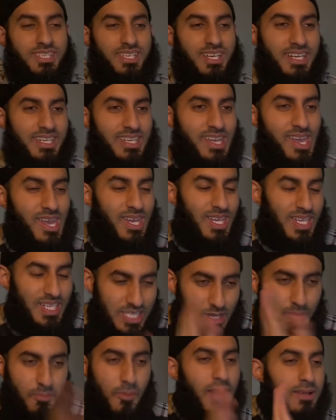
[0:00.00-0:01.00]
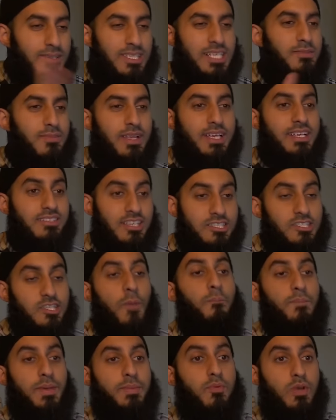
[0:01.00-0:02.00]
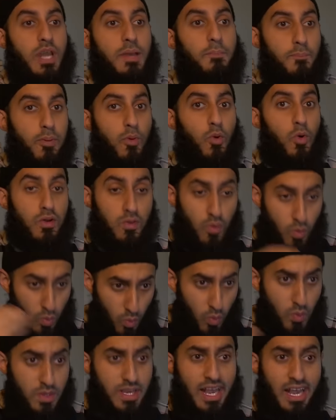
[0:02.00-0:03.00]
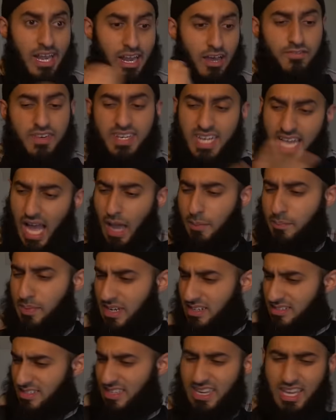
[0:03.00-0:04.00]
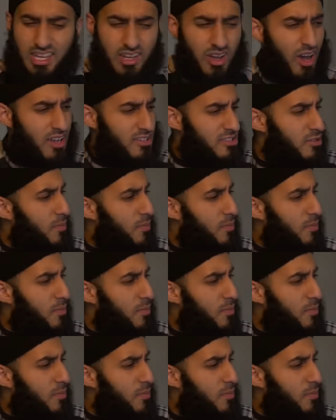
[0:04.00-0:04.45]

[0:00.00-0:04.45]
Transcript: occurred. The point I'm trying to make is that some people, they put all their love and their happiness in their cars.